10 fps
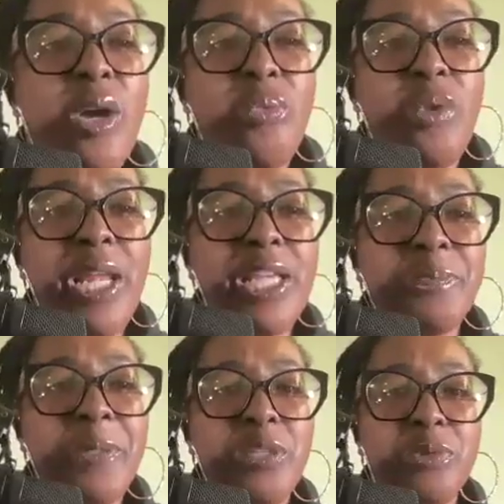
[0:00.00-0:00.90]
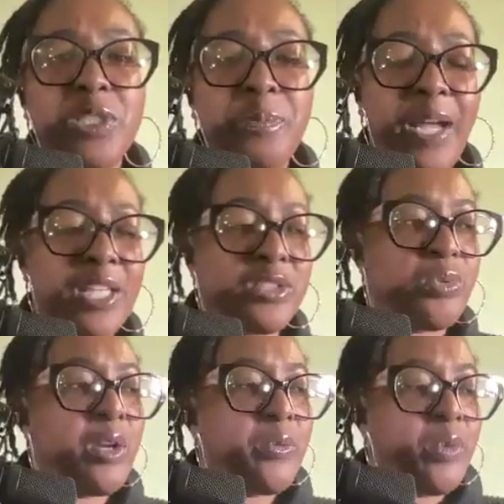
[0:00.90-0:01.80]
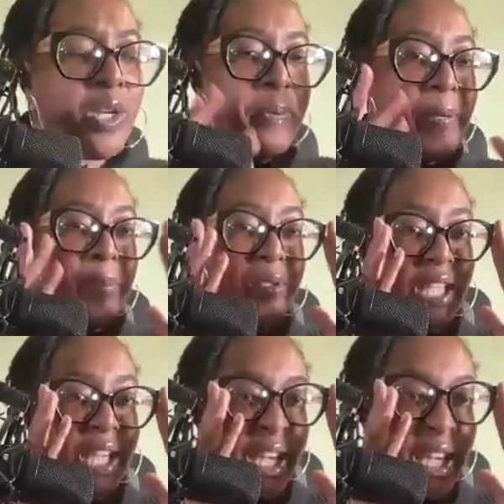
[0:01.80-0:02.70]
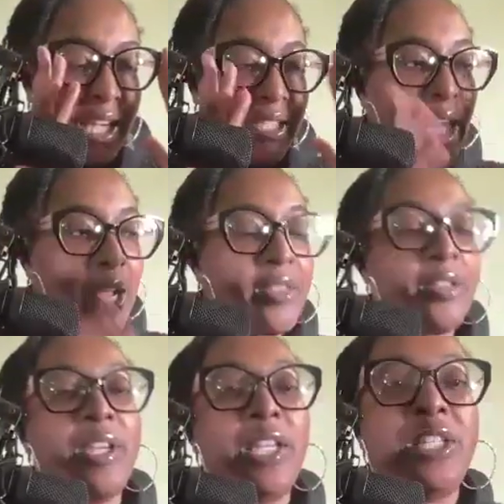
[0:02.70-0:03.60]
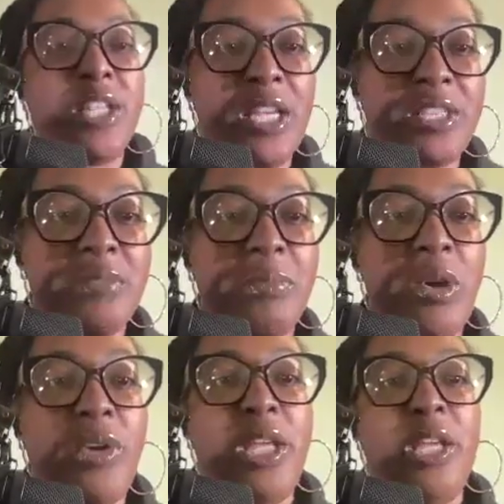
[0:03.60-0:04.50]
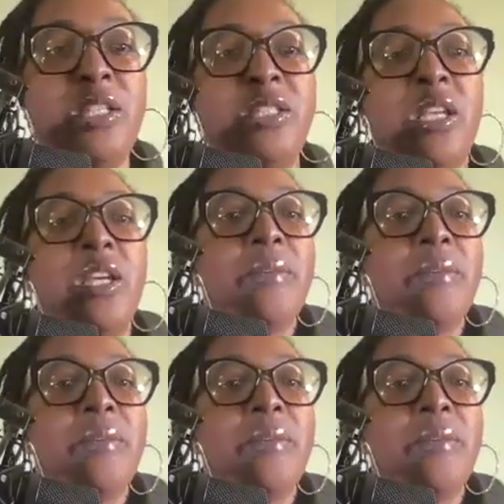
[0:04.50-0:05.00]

What has been the response? What are people saying? Like, are there any testimonies,